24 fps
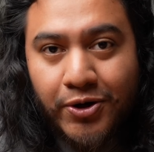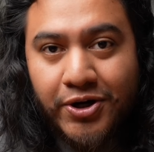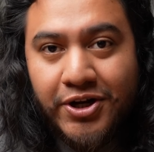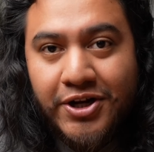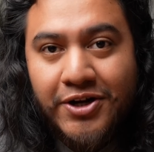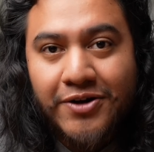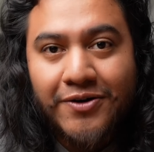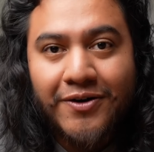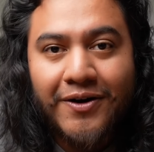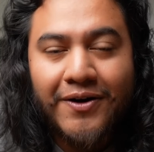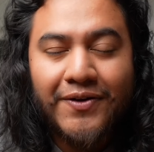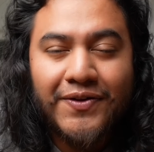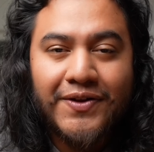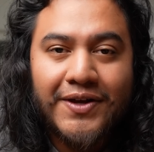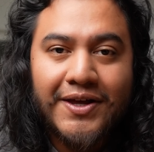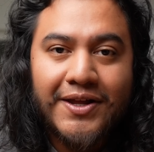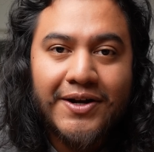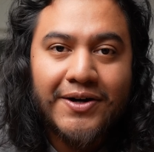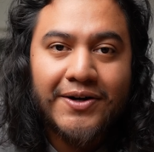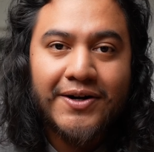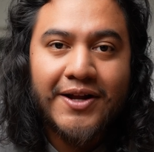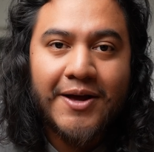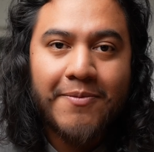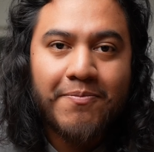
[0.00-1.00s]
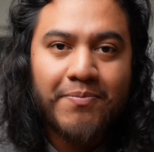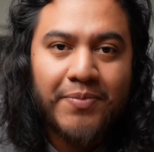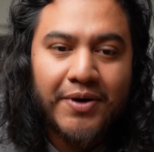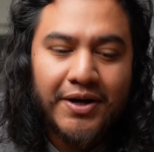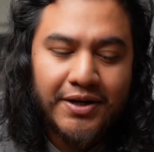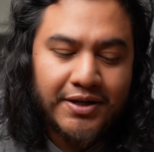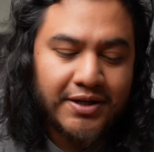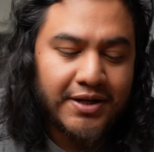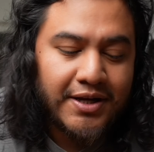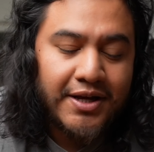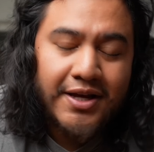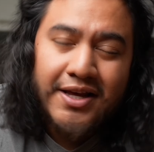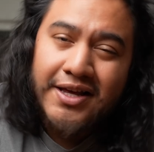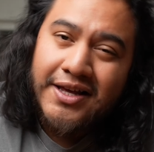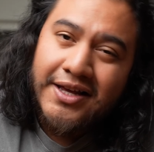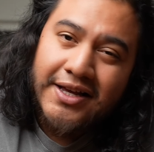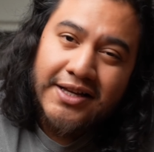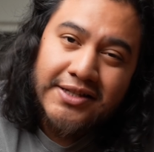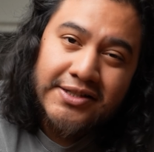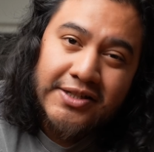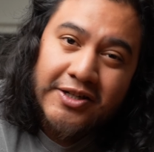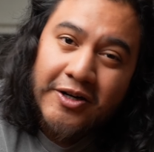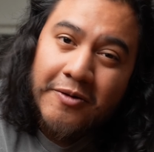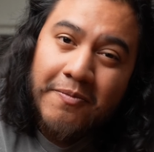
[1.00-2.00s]
here on the internet, but
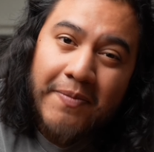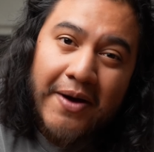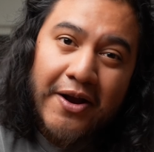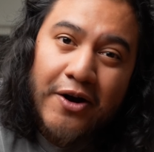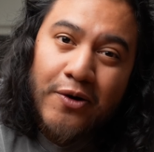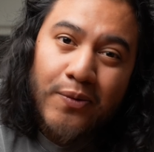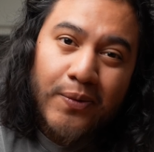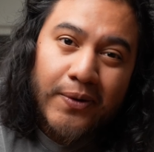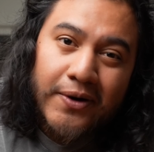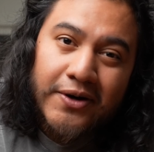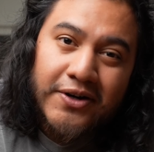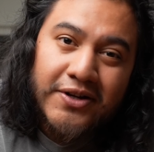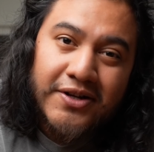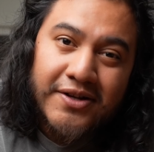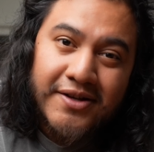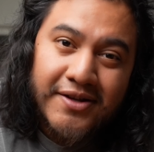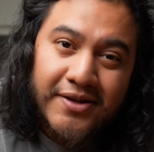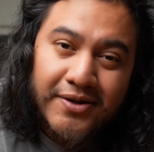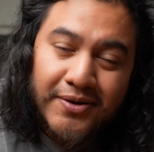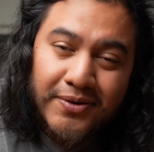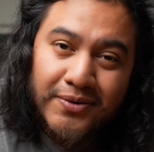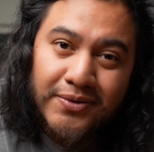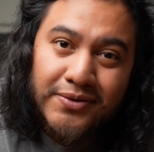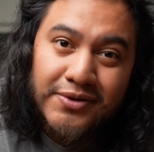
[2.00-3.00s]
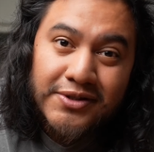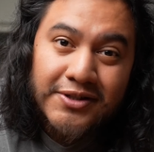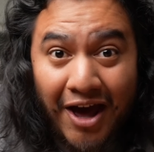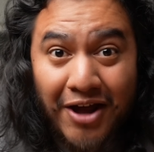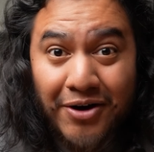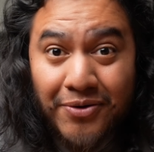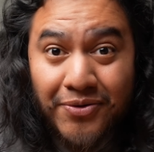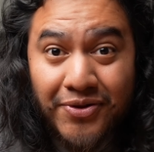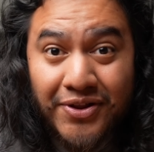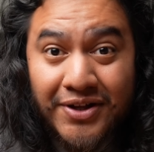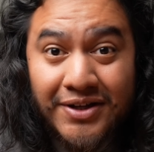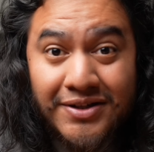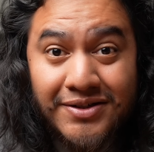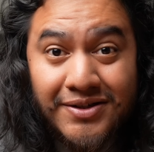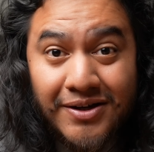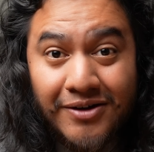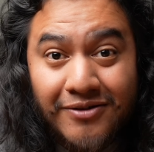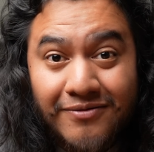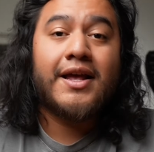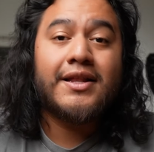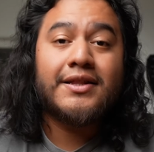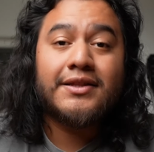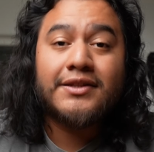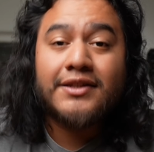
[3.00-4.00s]
is there a better word to use? I don't think so.
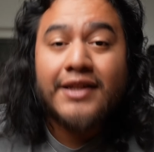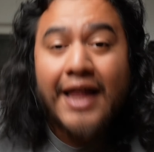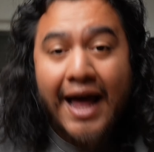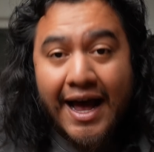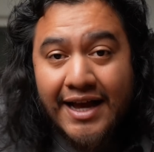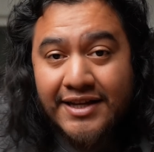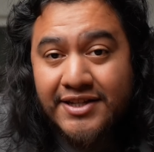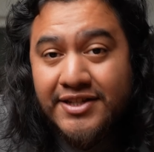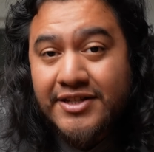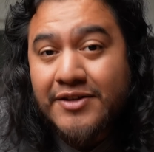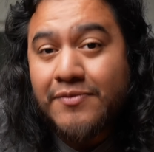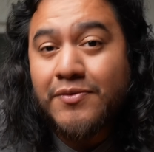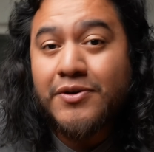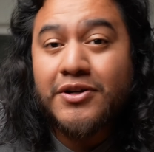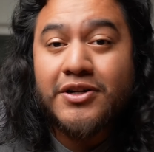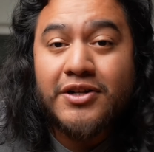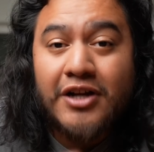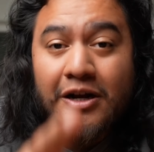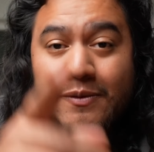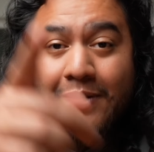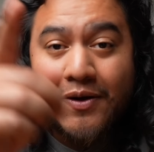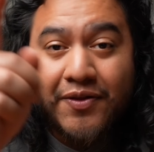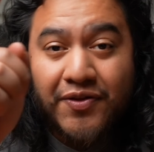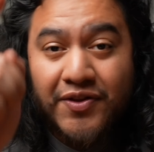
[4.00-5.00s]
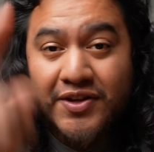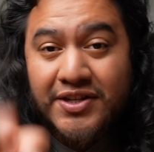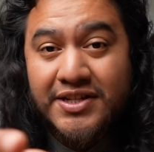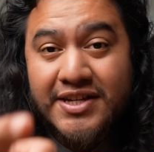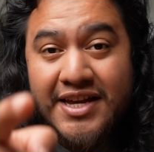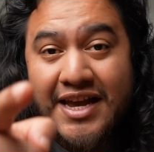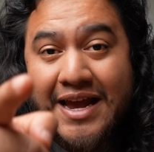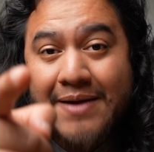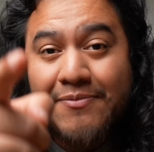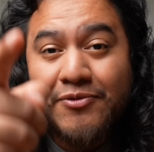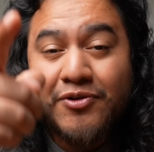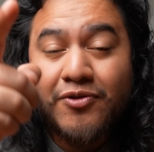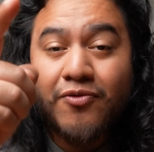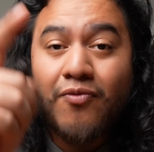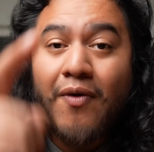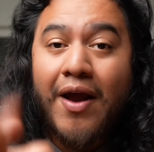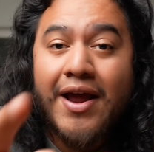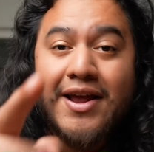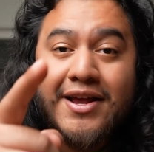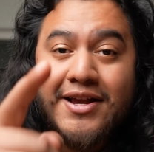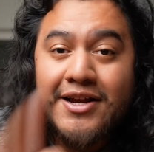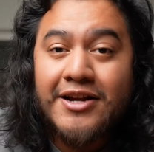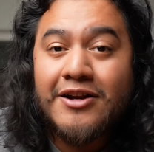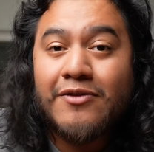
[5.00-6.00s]
And lastly, we're going to talk about this camera
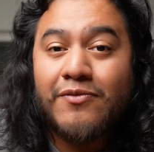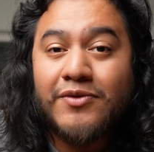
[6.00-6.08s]
right here,